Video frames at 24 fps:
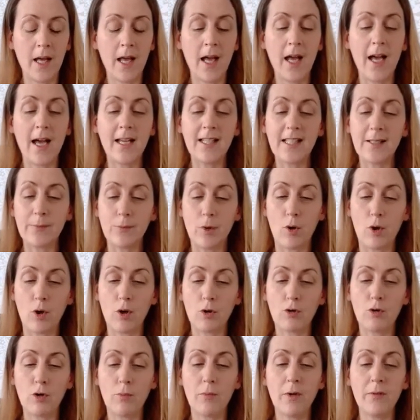A small
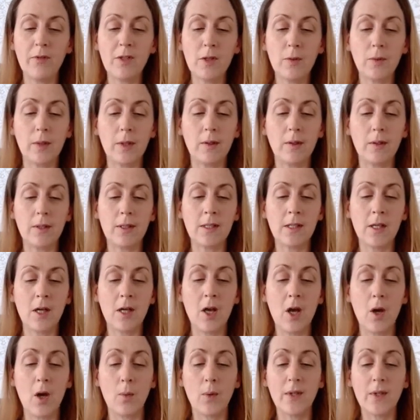group of squirrels
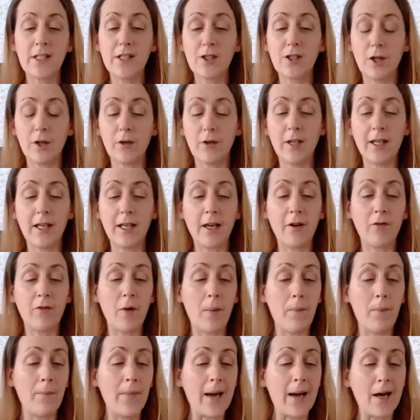was scurrying from
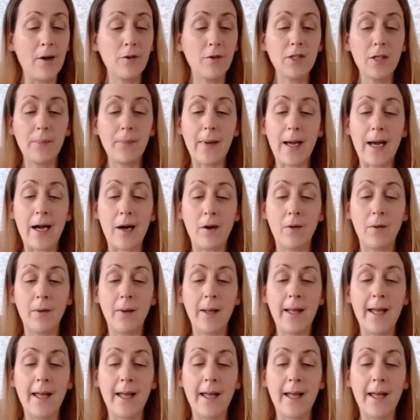bough to bough,